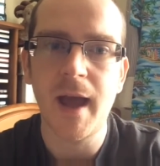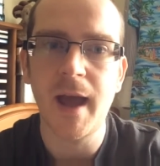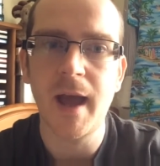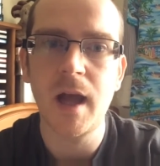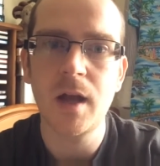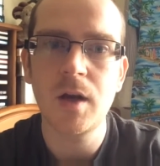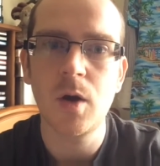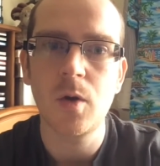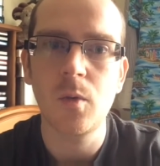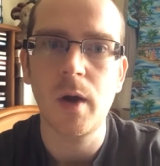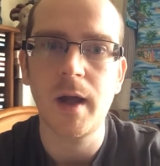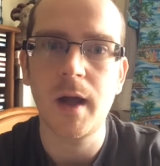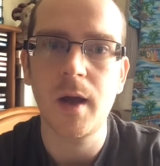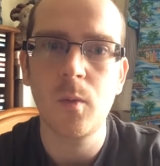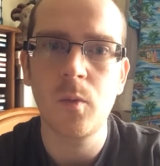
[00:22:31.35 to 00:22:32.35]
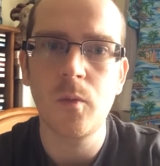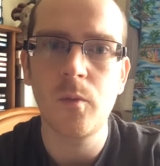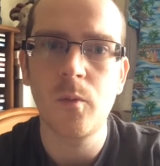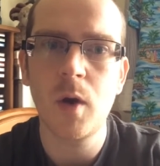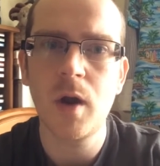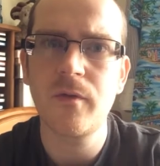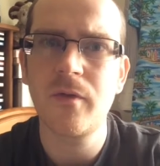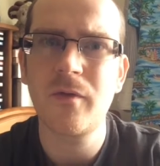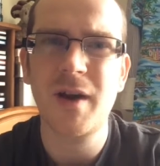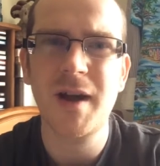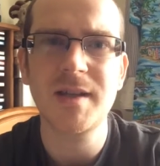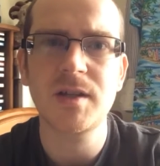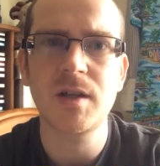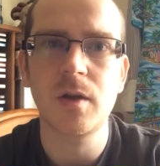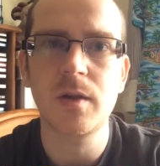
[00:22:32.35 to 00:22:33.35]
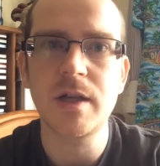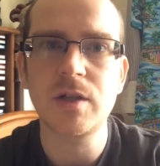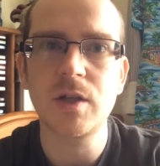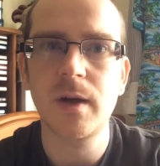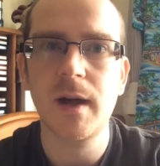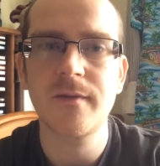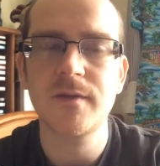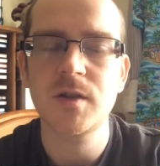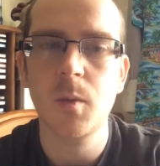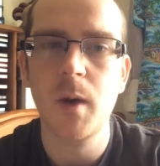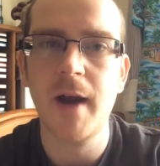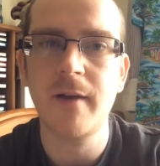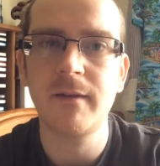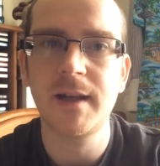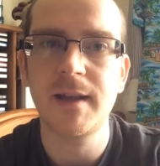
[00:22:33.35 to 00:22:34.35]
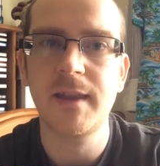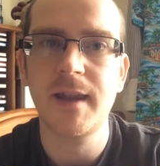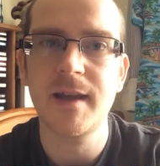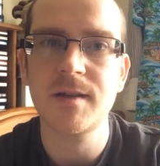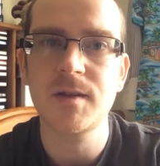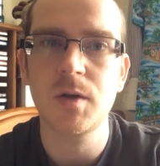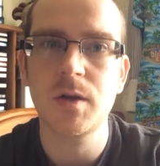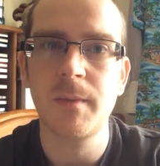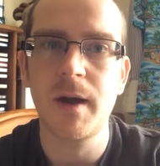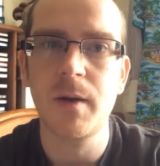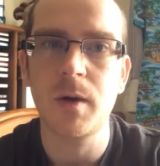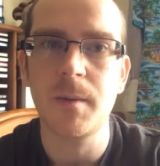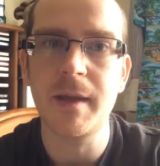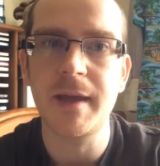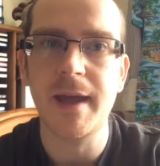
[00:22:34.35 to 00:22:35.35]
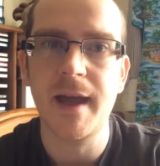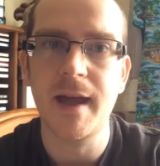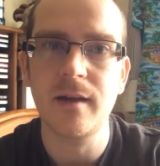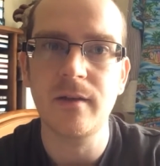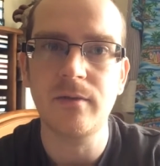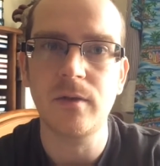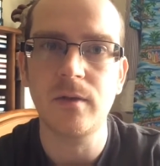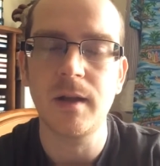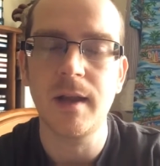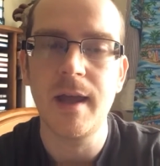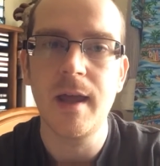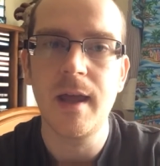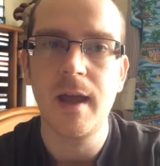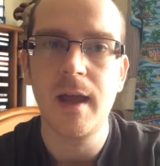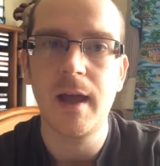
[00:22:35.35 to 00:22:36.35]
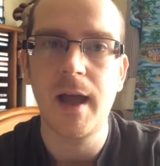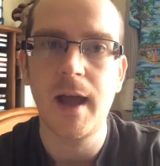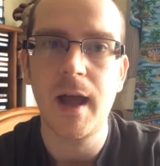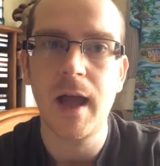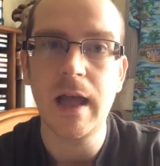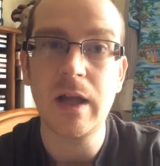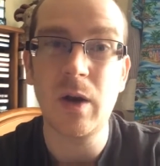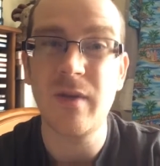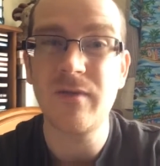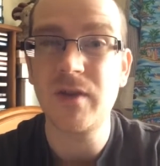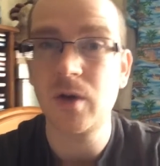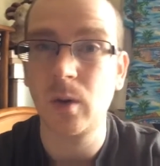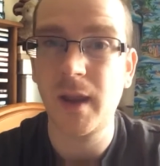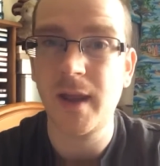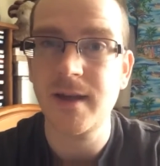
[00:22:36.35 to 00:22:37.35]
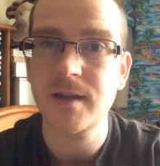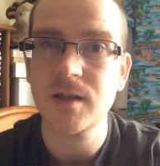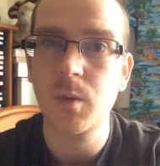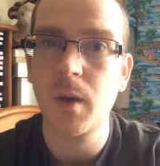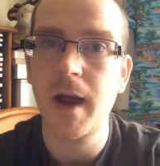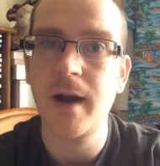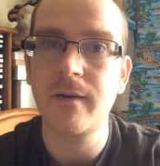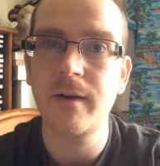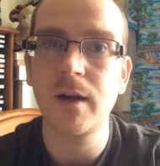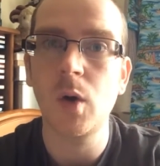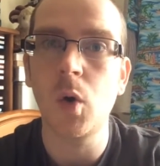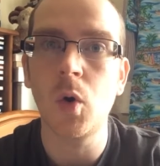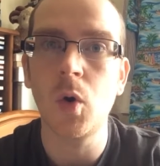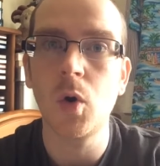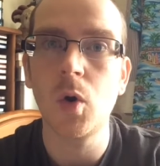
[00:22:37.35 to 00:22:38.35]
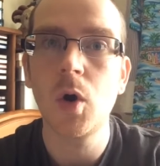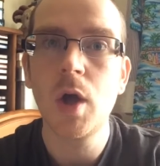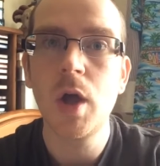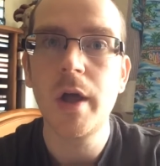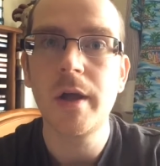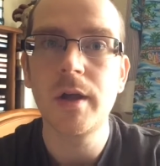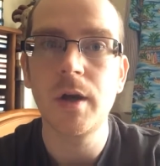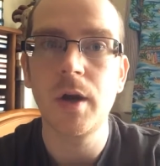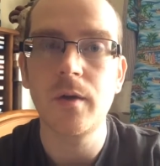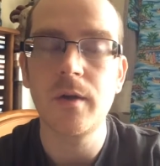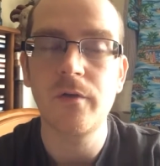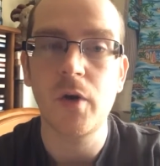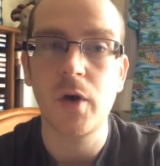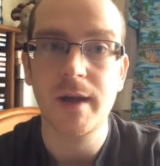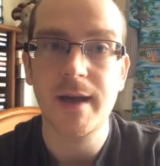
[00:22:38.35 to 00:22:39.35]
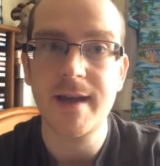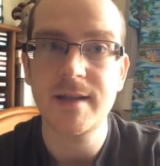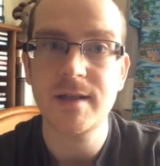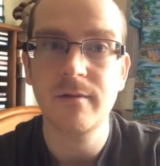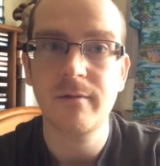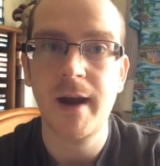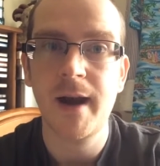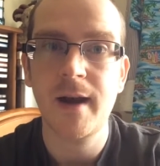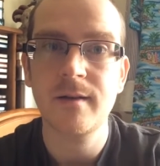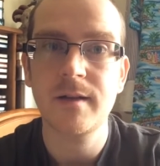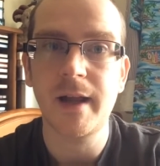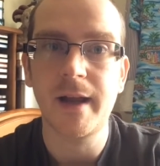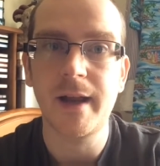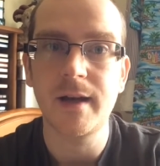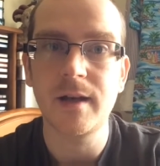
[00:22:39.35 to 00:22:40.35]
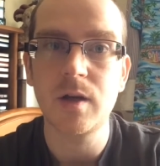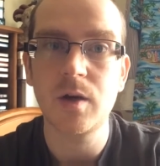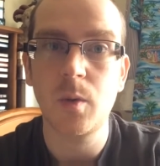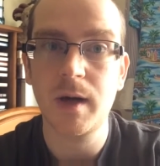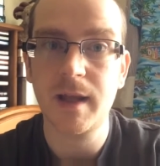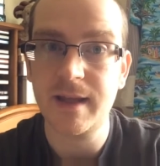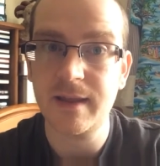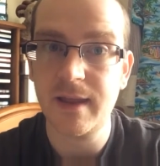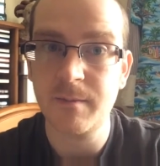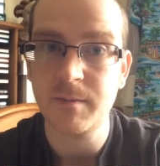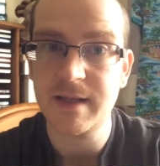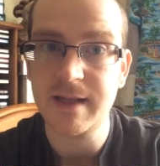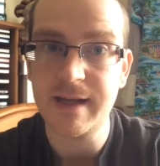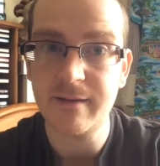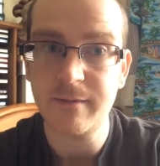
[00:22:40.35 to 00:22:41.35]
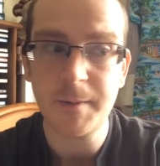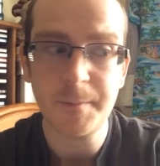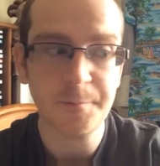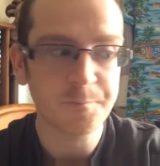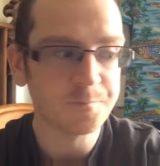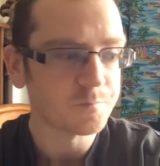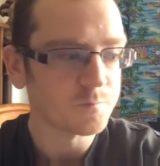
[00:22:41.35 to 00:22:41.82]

Word of advice, they do have swearing in there, so you might want to be careful if you don't like swearing, or you've got kids around and you don't want them to hear it.